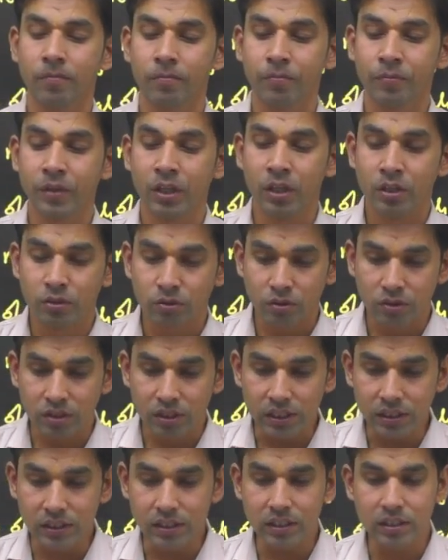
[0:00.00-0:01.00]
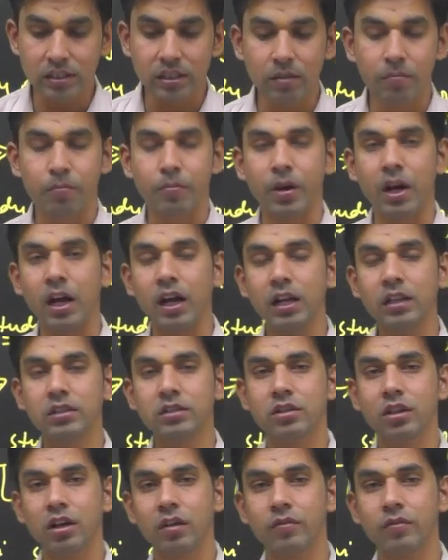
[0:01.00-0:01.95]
So, this is the branch of,